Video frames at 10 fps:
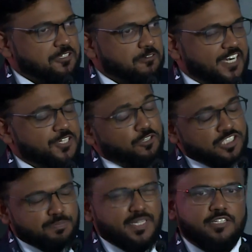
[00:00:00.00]

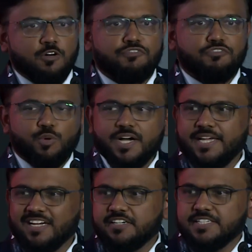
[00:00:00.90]
endorsement of why
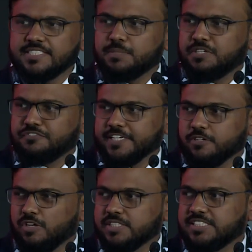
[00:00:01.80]
a disruptive
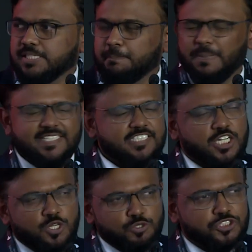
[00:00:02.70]
technology plays a
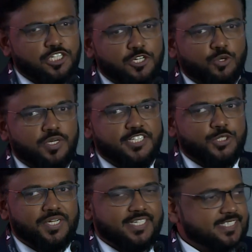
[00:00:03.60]
crucial role in
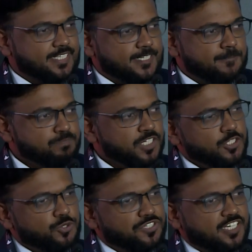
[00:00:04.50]
today's era
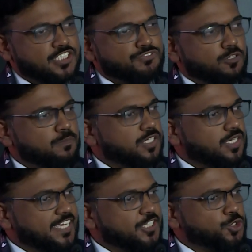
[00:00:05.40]
to transform the
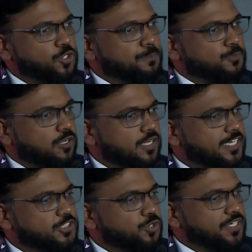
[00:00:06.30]
age-old
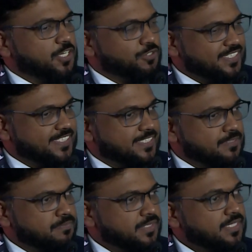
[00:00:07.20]

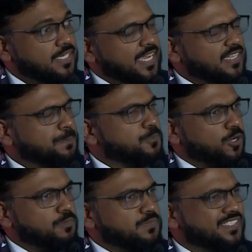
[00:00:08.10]
ecosystem and the
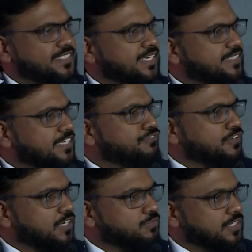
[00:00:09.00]
problems that are there
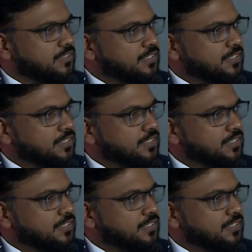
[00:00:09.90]
forever.